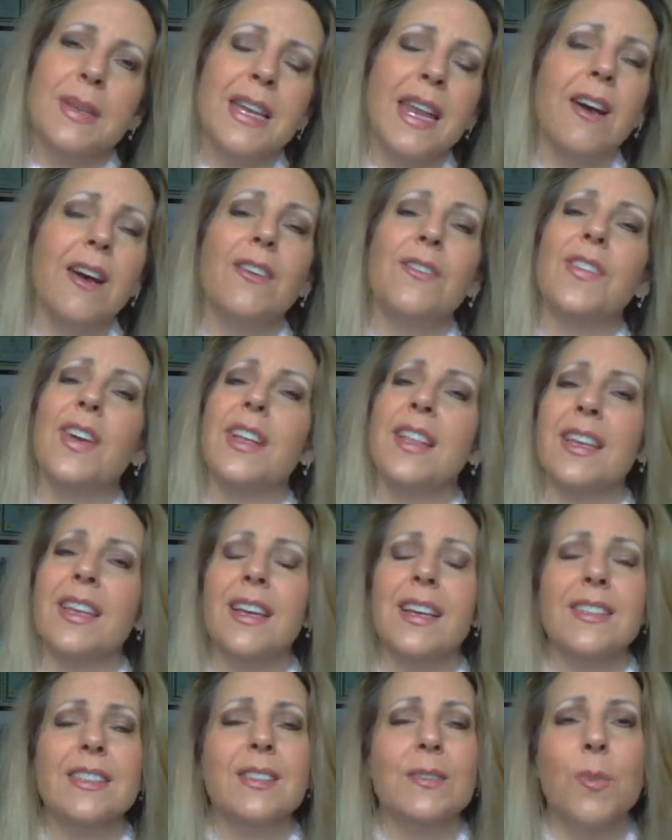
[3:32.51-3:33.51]
and now it finally
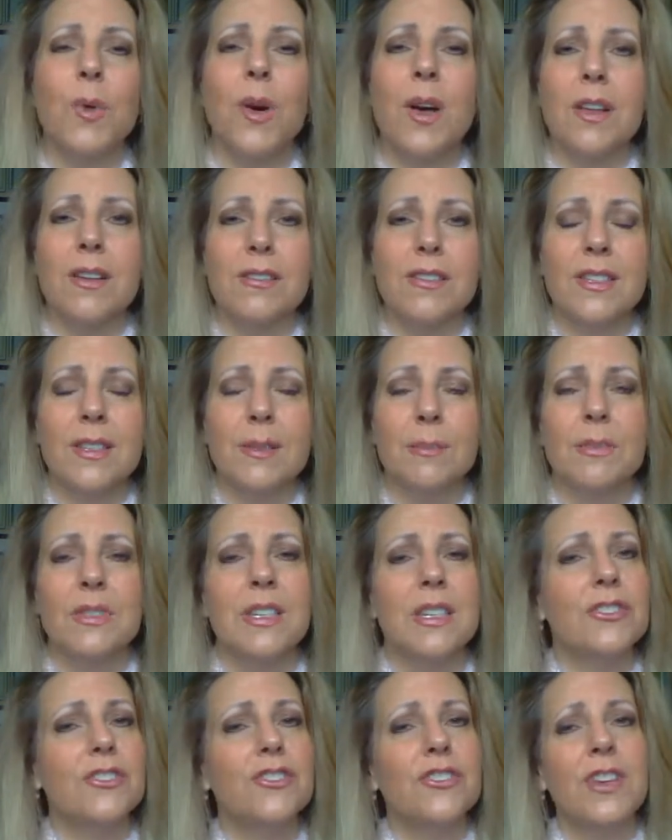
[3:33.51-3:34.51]
got some water and some
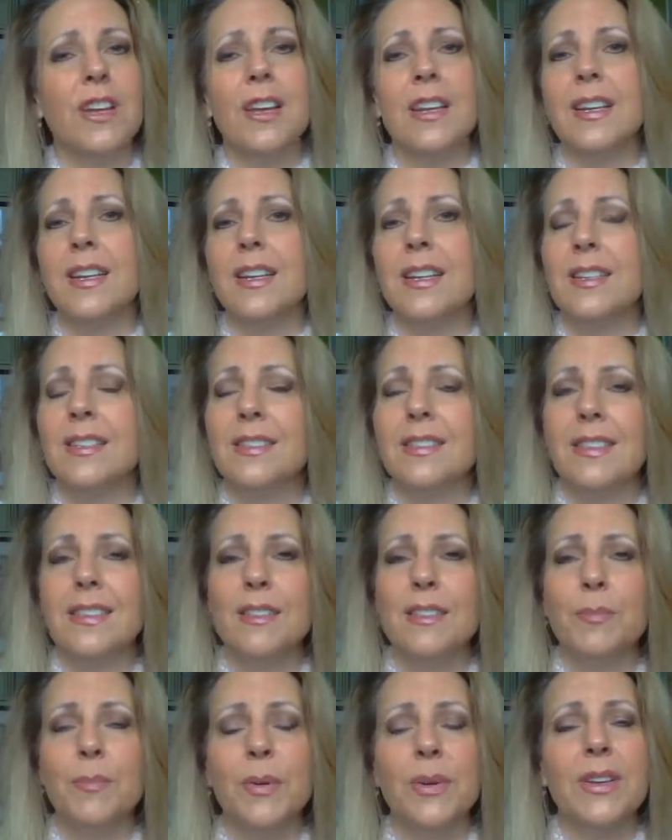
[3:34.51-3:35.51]
sunshine, and it's
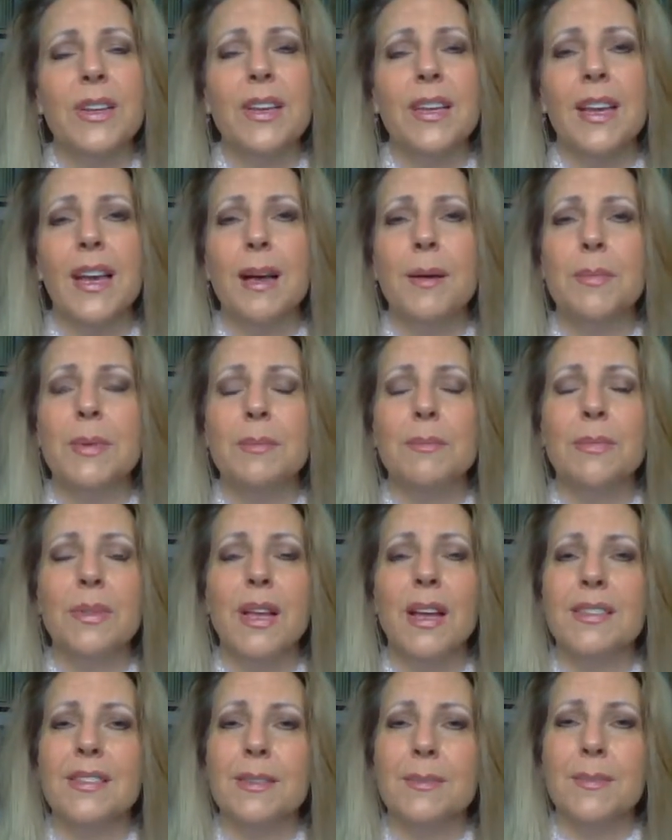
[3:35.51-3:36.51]
it's perking up and
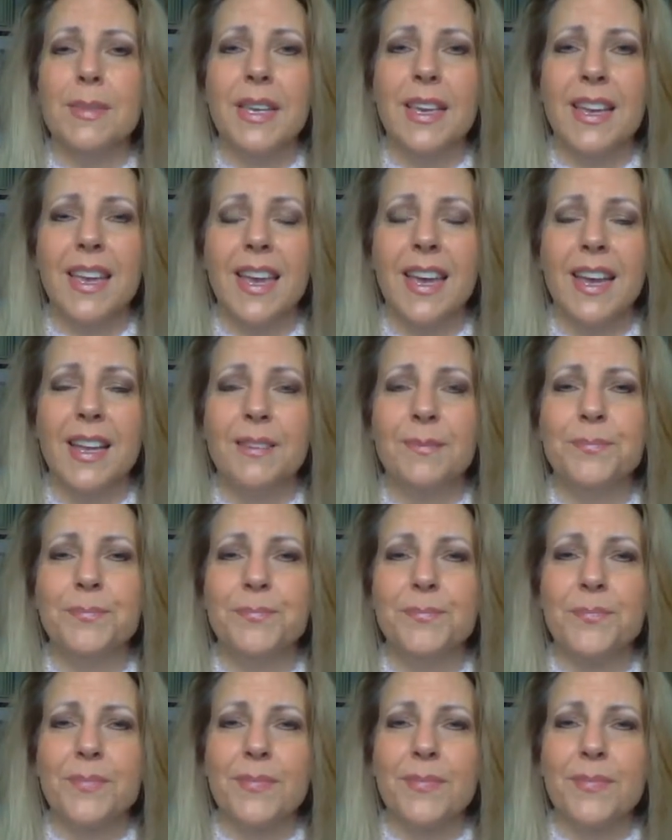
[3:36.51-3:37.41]
blossoming again.